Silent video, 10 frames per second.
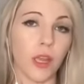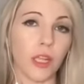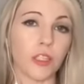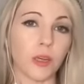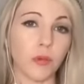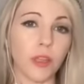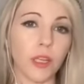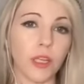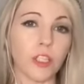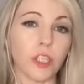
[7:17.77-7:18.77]
It's someone
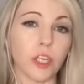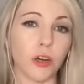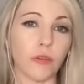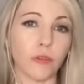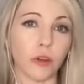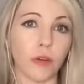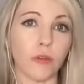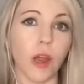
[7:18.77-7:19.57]
that needs to go for a